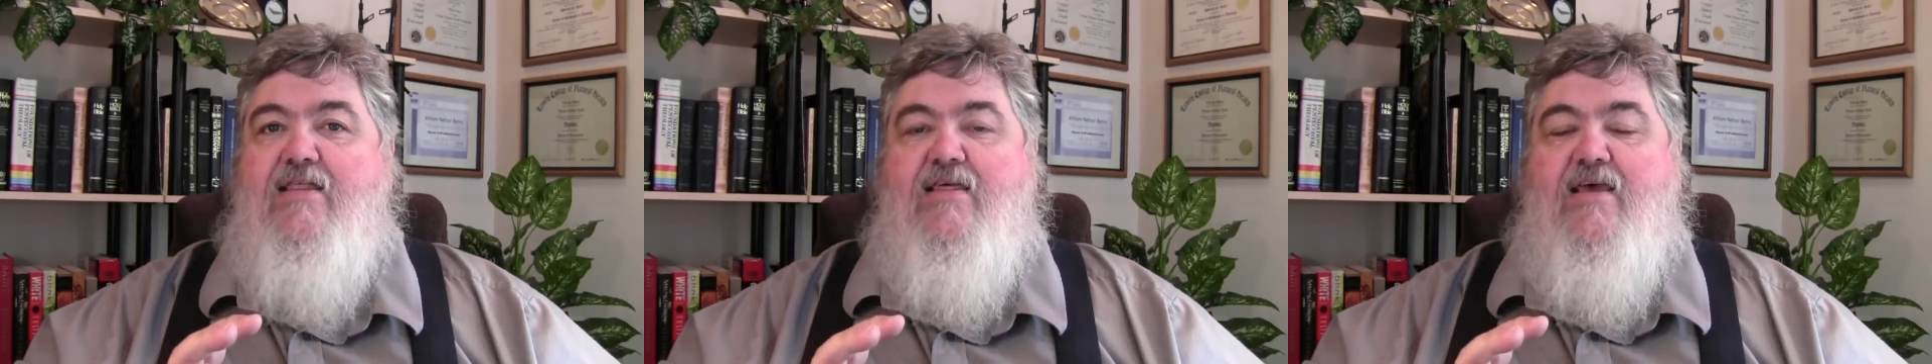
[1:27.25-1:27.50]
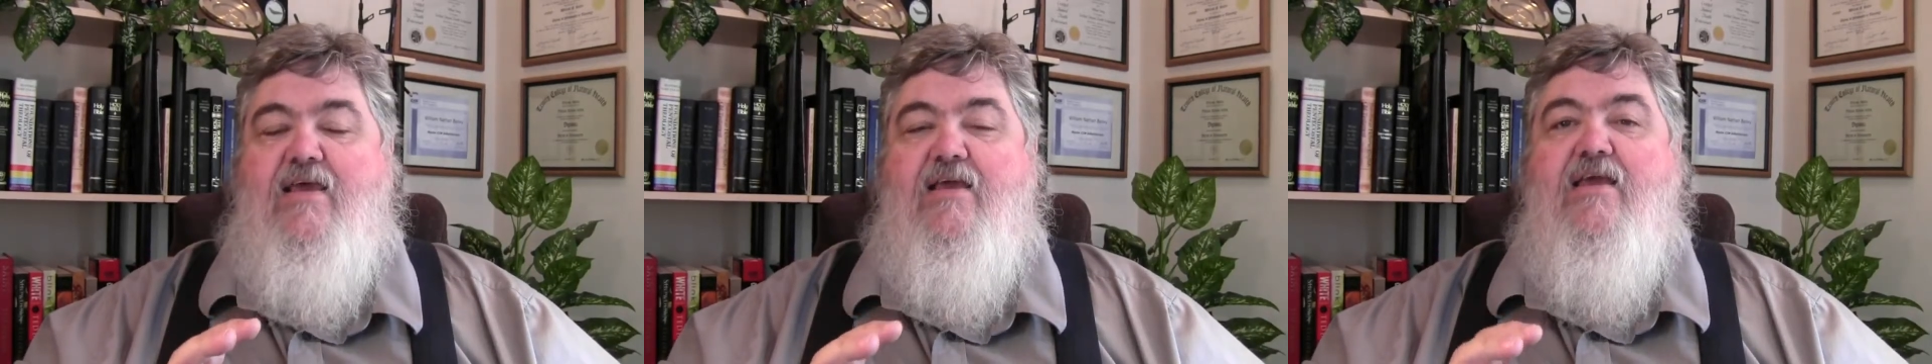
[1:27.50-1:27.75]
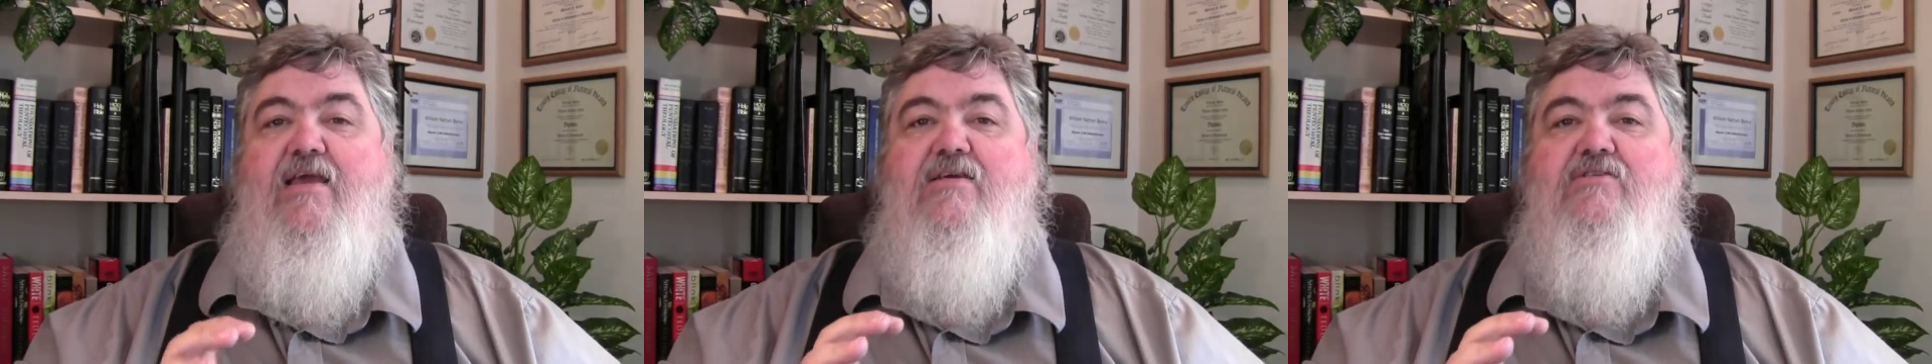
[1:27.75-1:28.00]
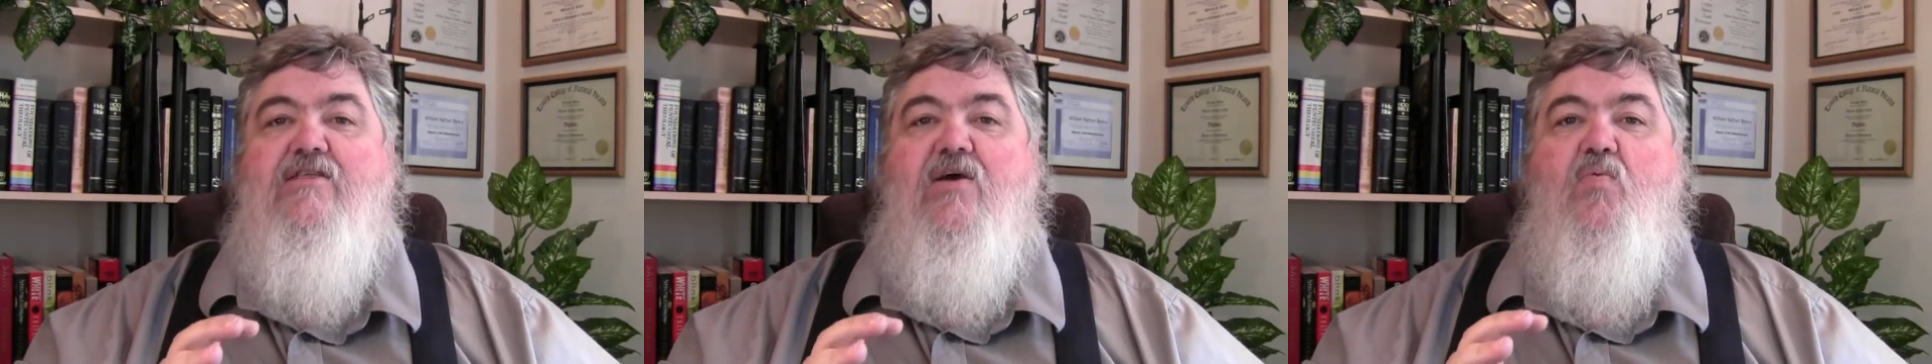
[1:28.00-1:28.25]
thing
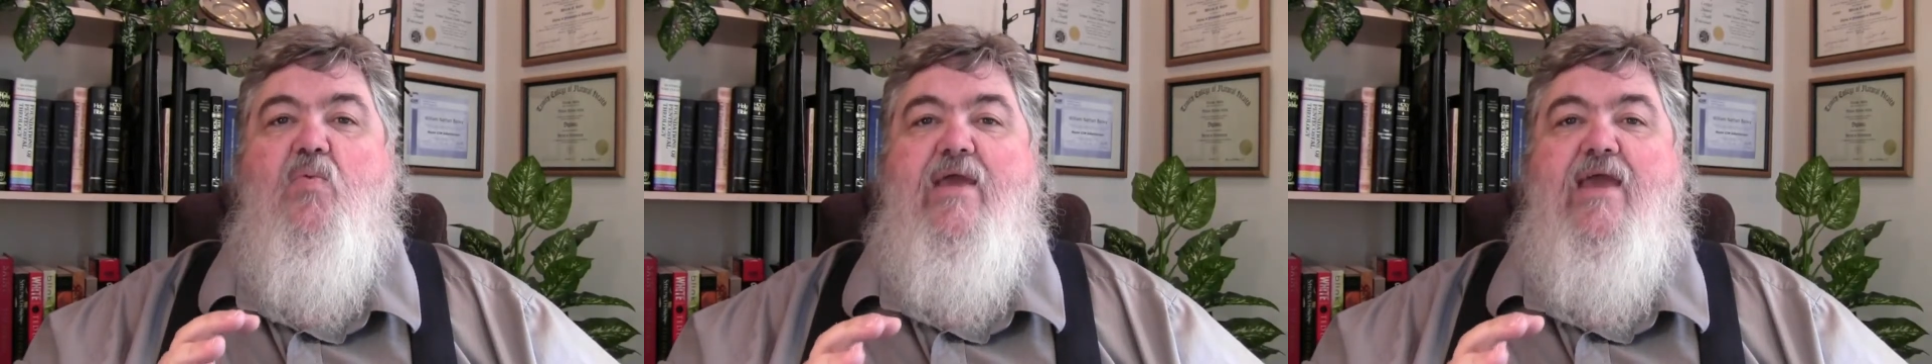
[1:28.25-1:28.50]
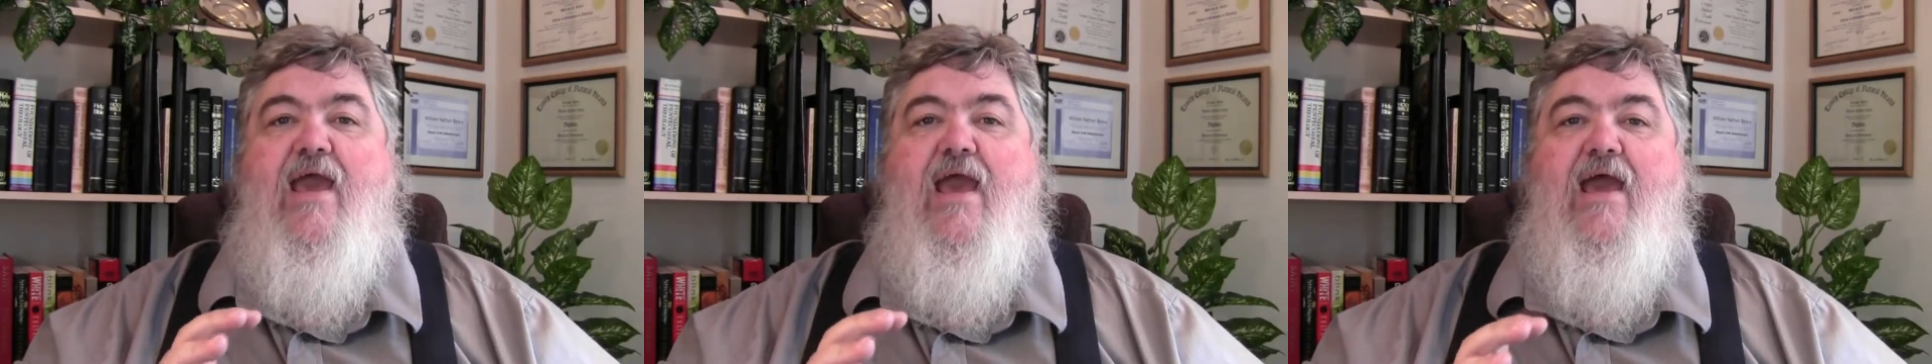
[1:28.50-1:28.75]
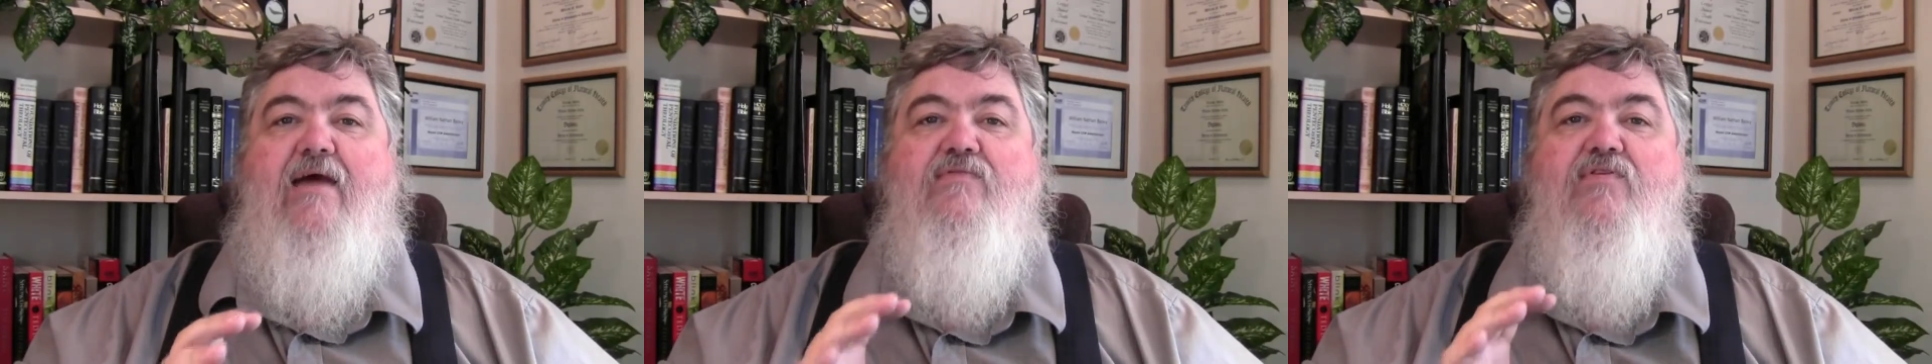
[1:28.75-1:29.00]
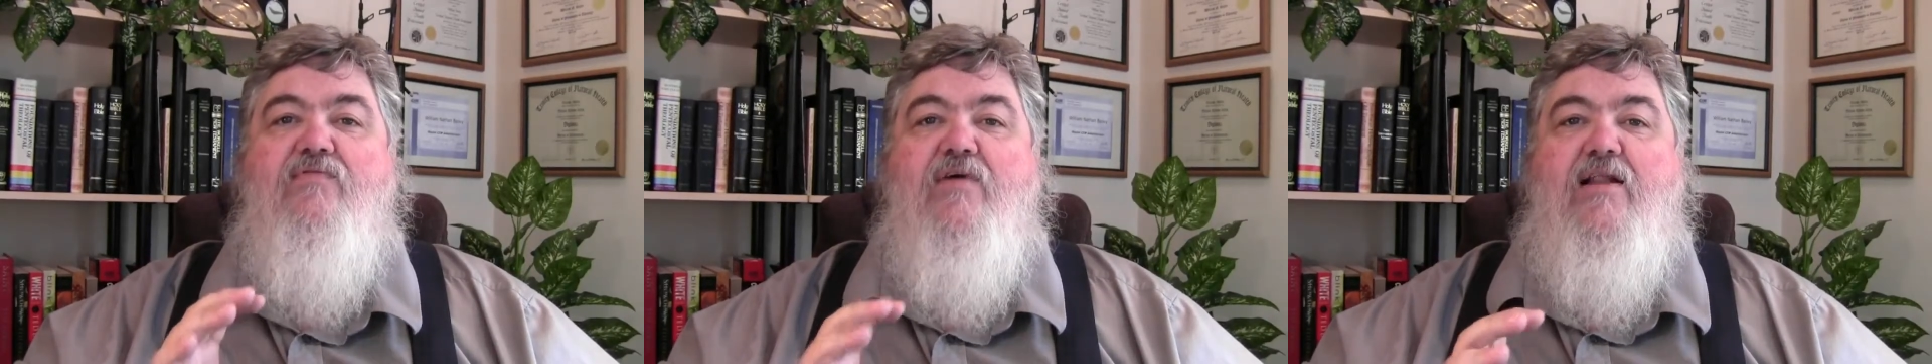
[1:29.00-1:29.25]
is that we
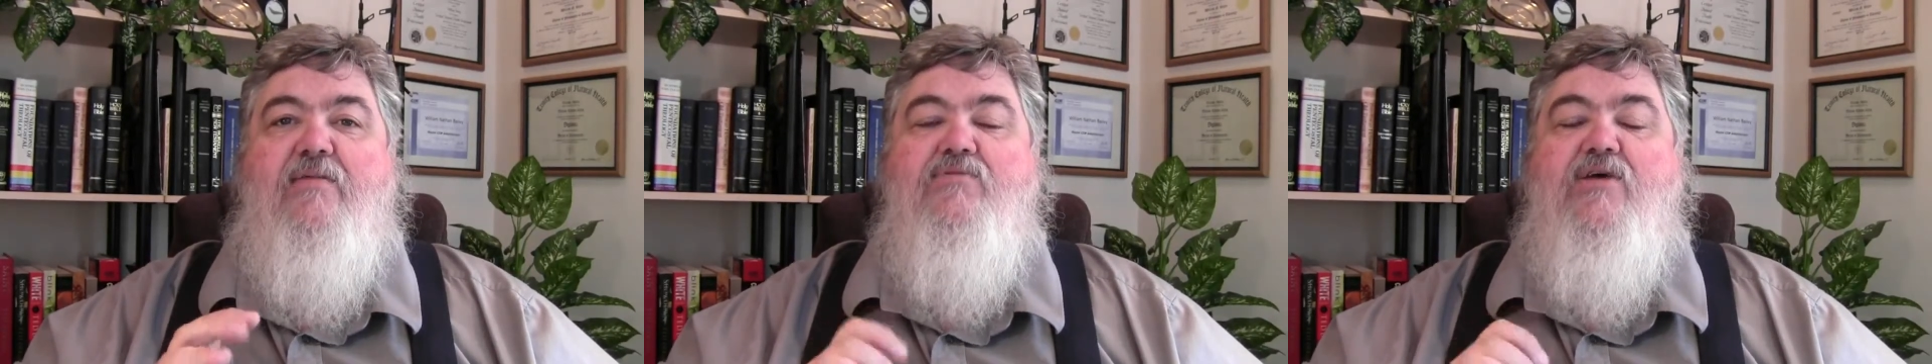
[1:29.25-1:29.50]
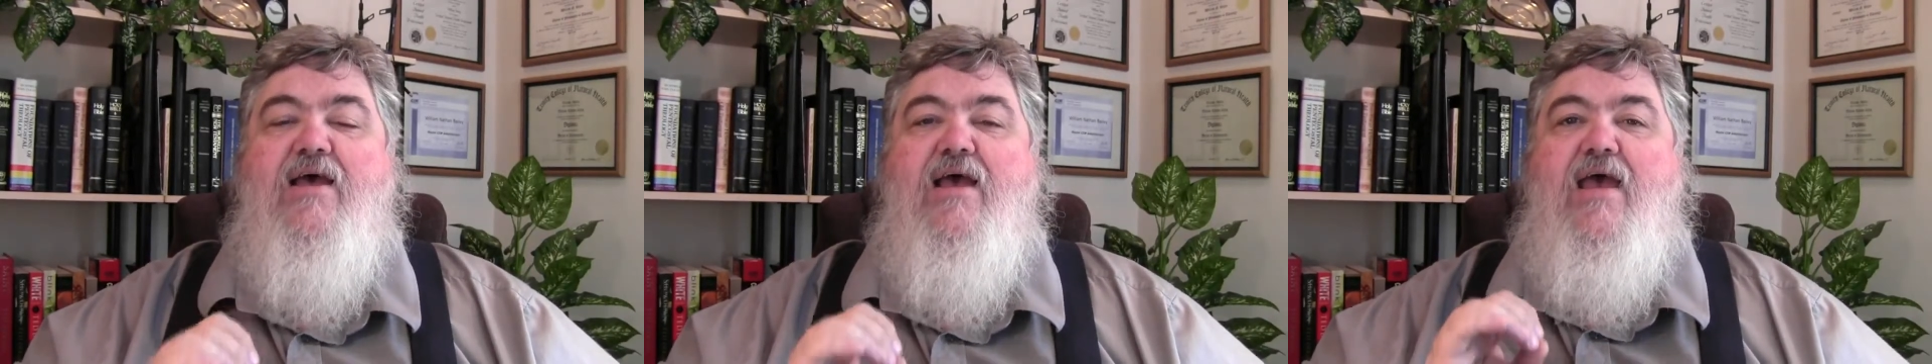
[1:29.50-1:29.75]
have developed